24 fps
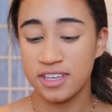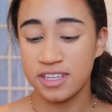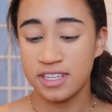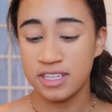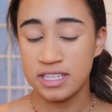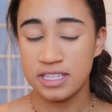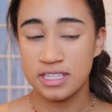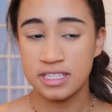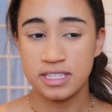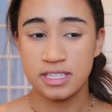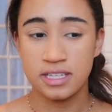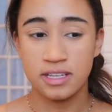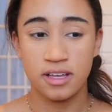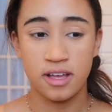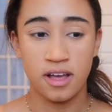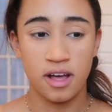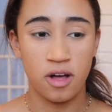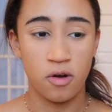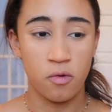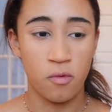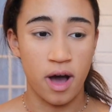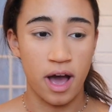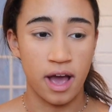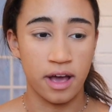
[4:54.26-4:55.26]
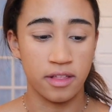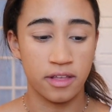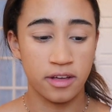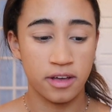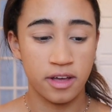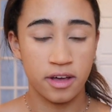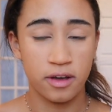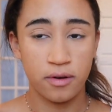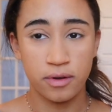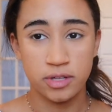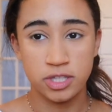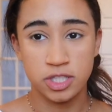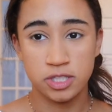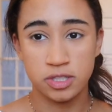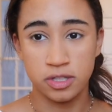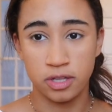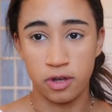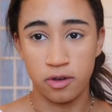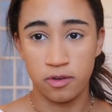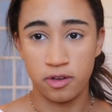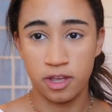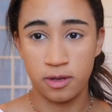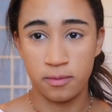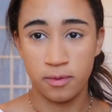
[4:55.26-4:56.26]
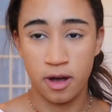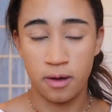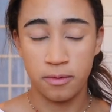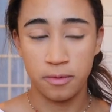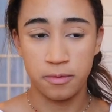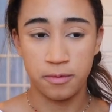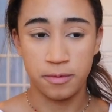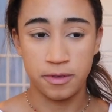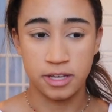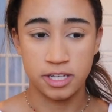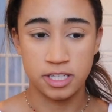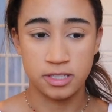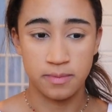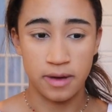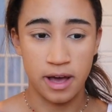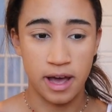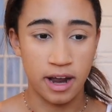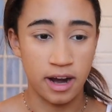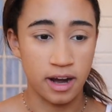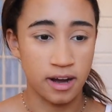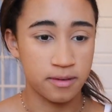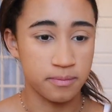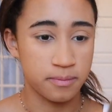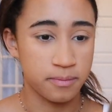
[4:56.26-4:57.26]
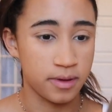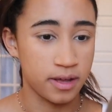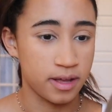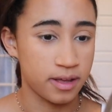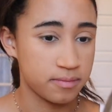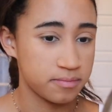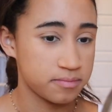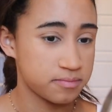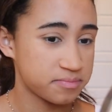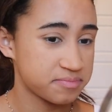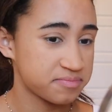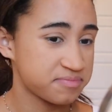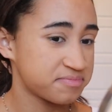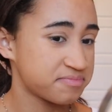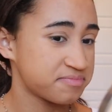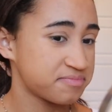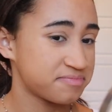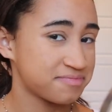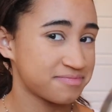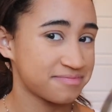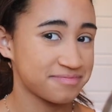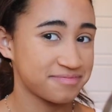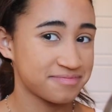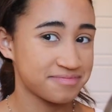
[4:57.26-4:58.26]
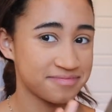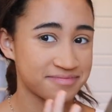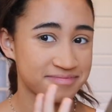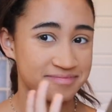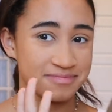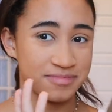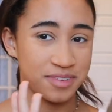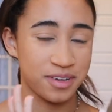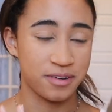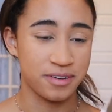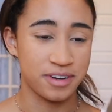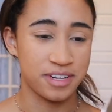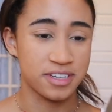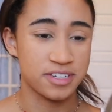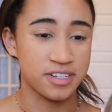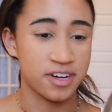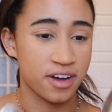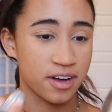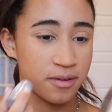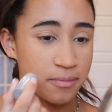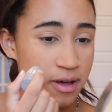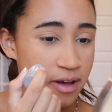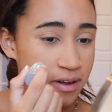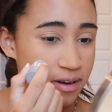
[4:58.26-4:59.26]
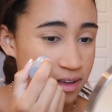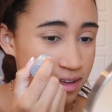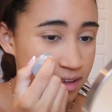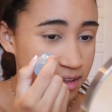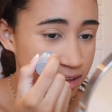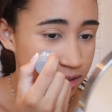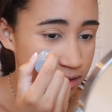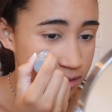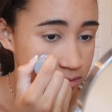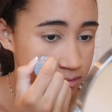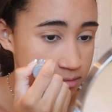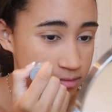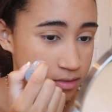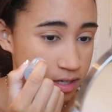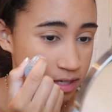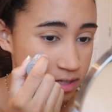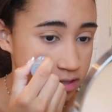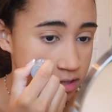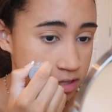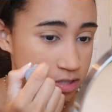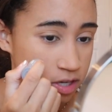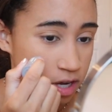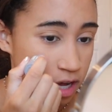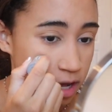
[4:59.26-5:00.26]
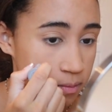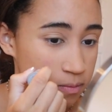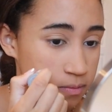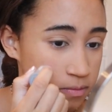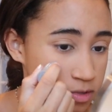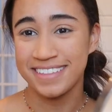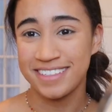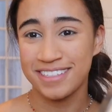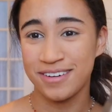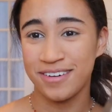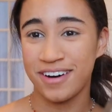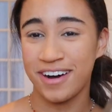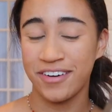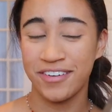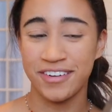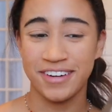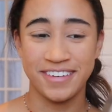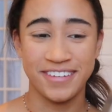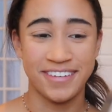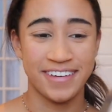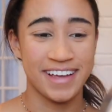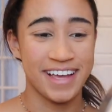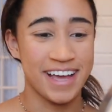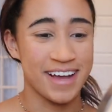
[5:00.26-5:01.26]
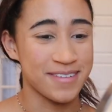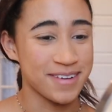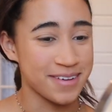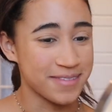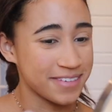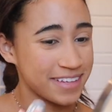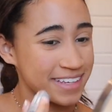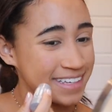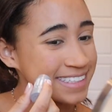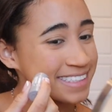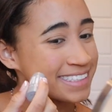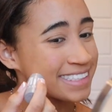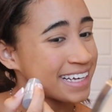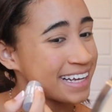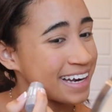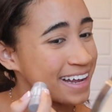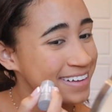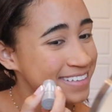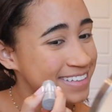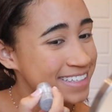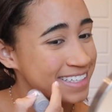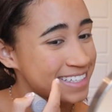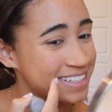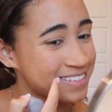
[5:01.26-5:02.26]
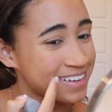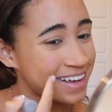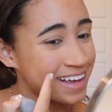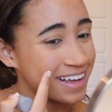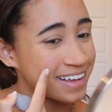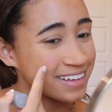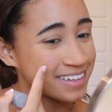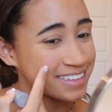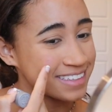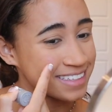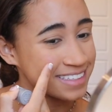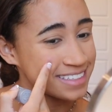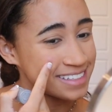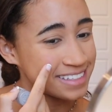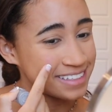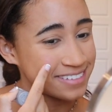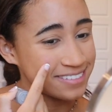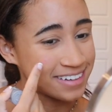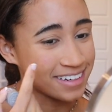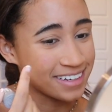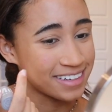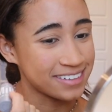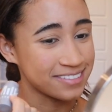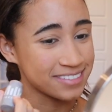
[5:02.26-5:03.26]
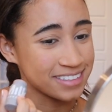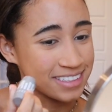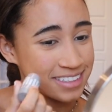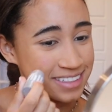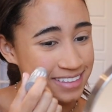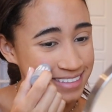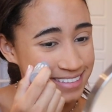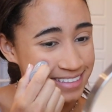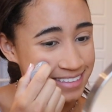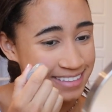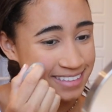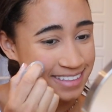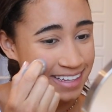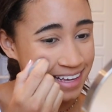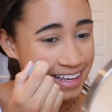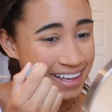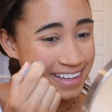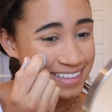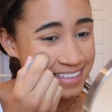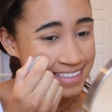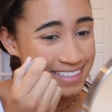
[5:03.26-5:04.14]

this a while ago. It's low-key probably expired, but we don't need to talk about it. It does the job. This is so awkward to do on camera, but you just kind of have to smile to see where your like